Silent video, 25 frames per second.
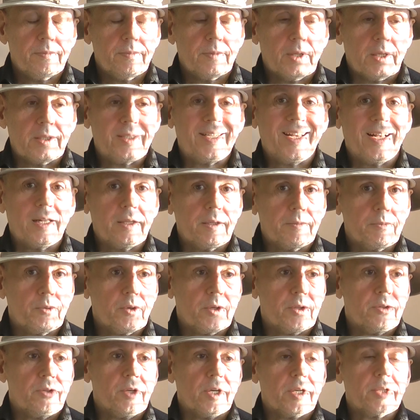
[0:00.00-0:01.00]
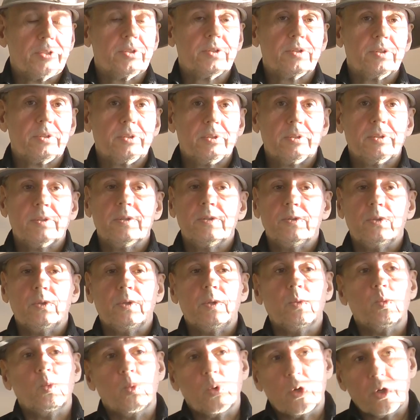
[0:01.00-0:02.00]
and tell them to adjust so
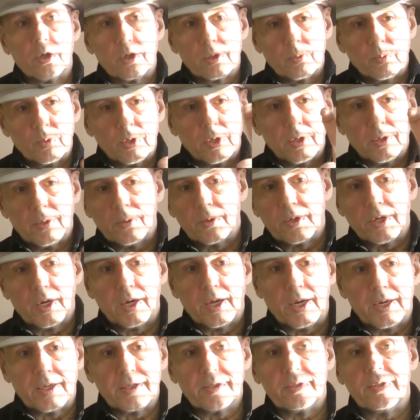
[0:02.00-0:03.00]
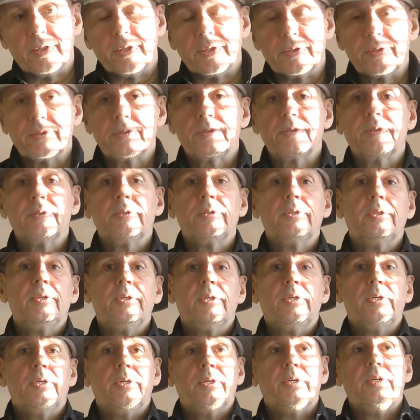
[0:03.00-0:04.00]
the word will look like this
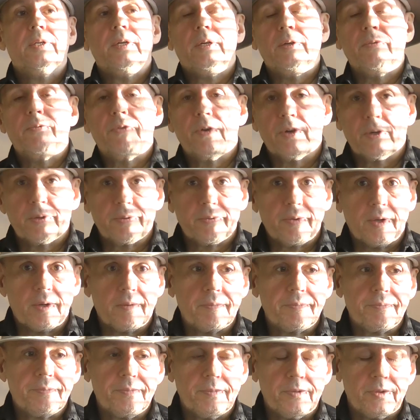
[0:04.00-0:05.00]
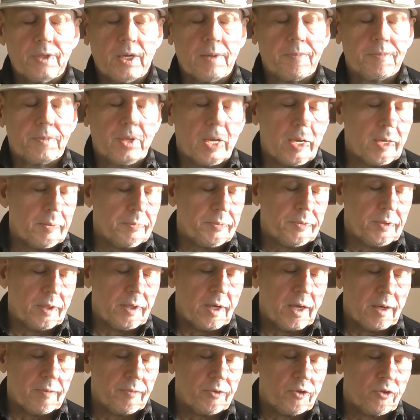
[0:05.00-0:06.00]
in front of them. Sometimes they
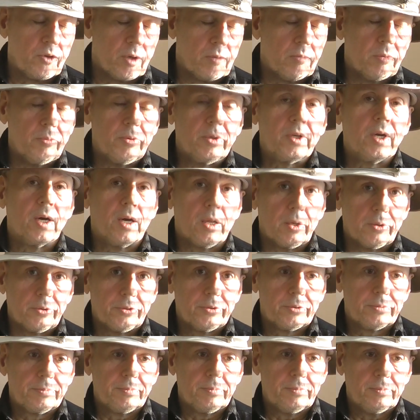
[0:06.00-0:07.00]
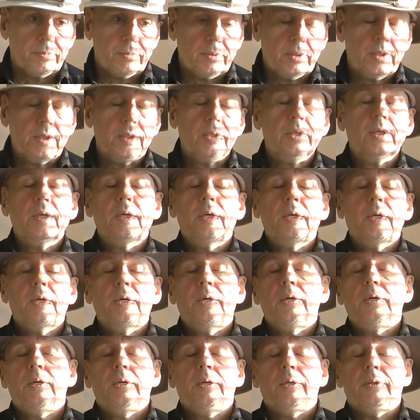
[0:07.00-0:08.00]
have trouble with colors.
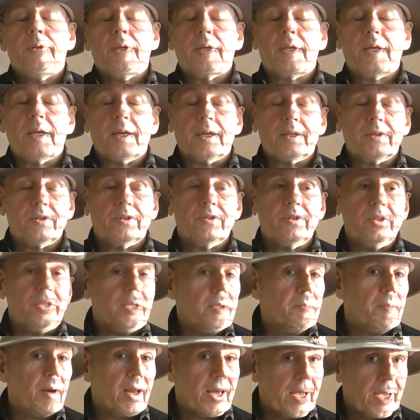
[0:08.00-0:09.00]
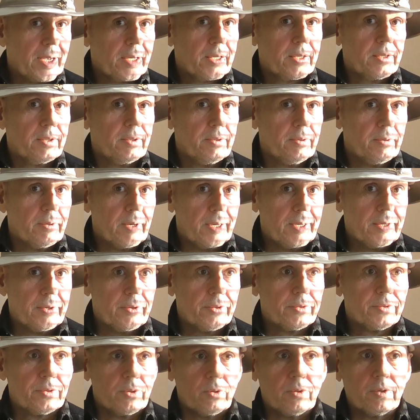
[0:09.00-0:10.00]
They can't see black
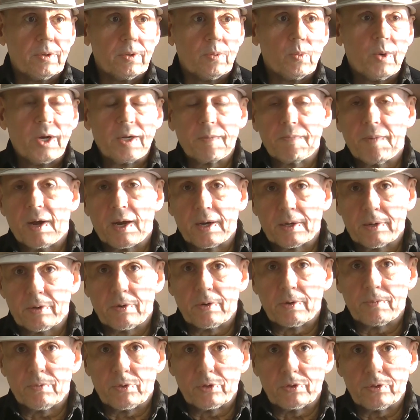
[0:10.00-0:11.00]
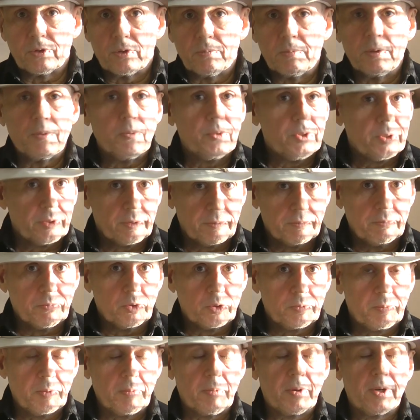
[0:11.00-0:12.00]
letters on a white background, for example, which
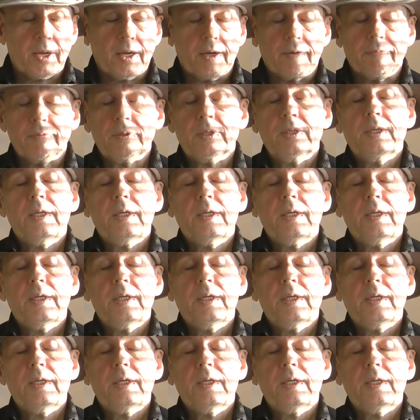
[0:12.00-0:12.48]
most people have.